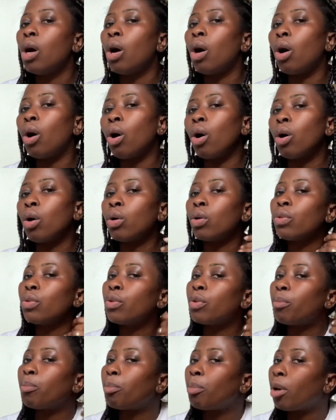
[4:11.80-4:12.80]
all
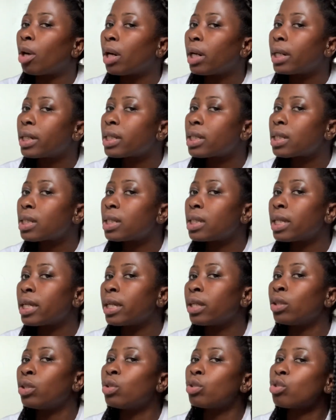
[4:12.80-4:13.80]
the parts
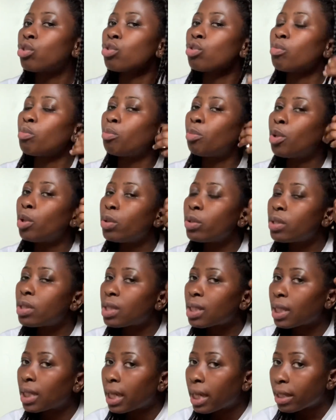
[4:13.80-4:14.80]
that you're
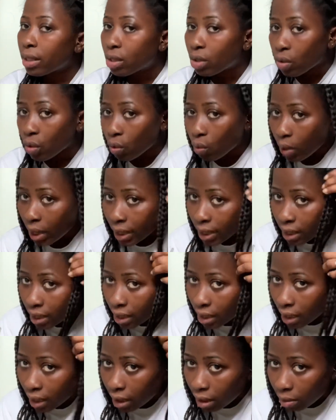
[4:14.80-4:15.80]
supposed to get. So when
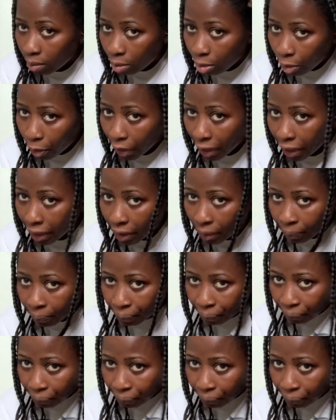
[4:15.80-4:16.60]
it's in a braid,